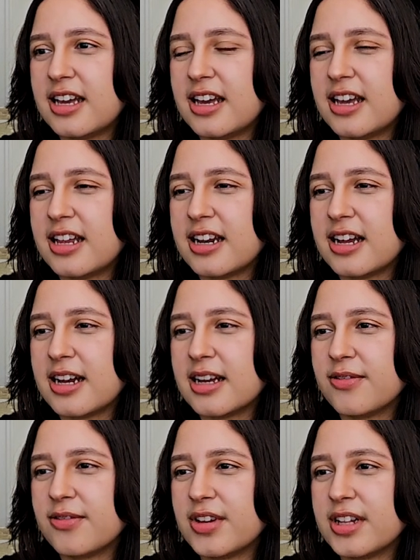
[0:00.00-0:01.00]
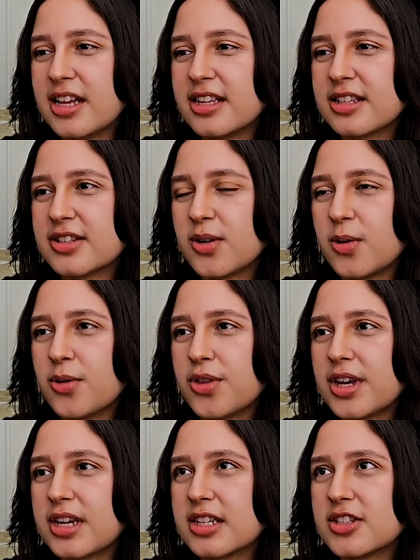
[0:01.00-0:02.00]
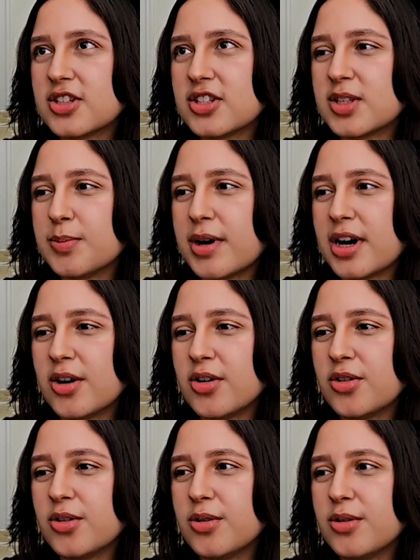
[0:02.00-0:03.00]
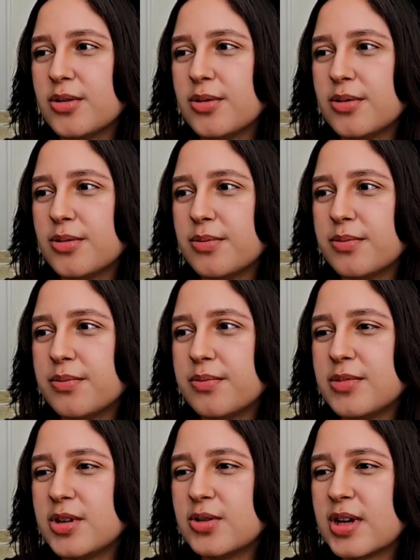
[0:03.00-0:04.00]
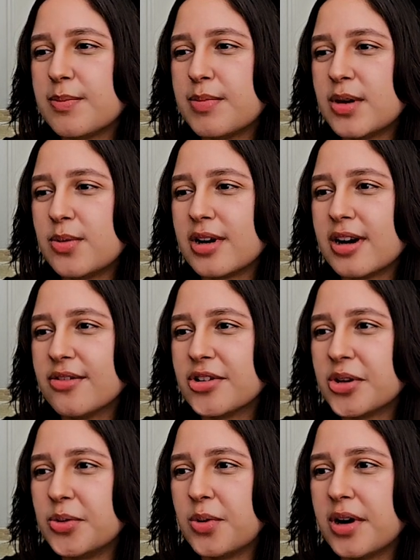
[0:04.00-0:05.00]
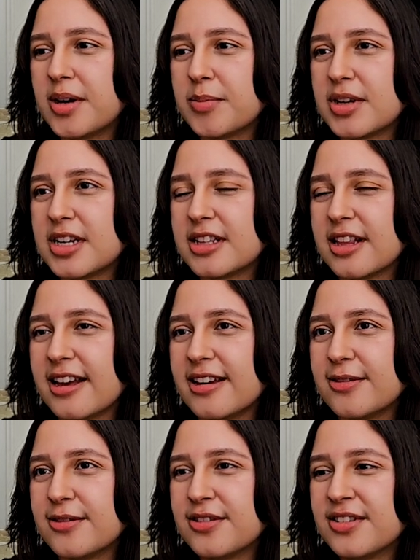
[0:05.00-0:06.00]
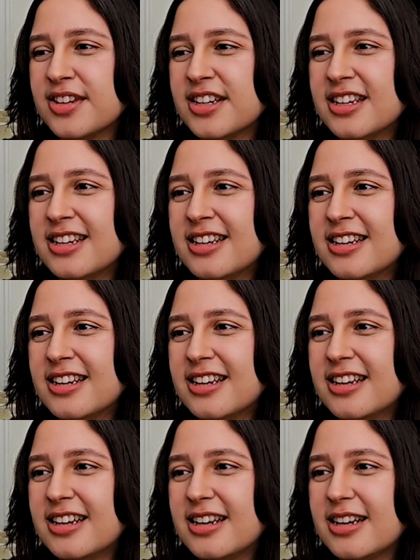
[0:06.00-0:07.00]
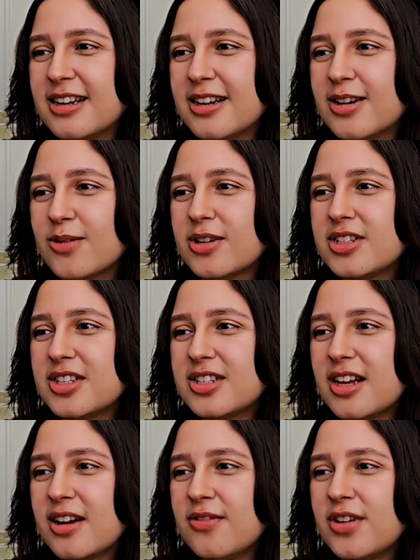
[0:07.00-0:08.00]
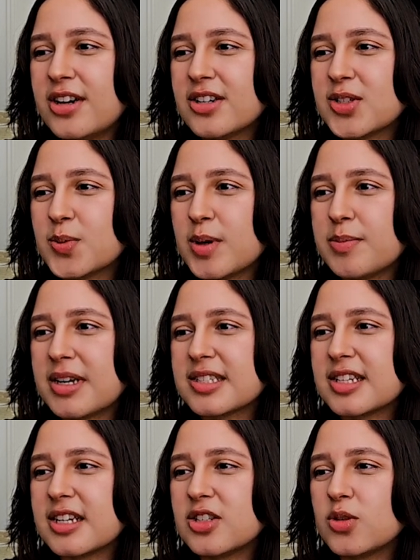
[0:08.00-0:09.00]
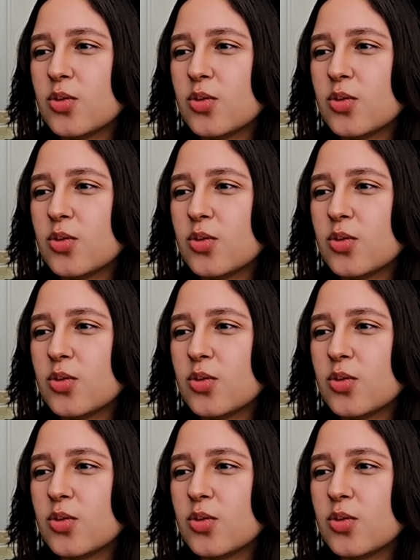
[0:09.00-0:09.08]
And I feel like this whole thing is just about you can be whatever you want to be in life. Which is a very sweet message.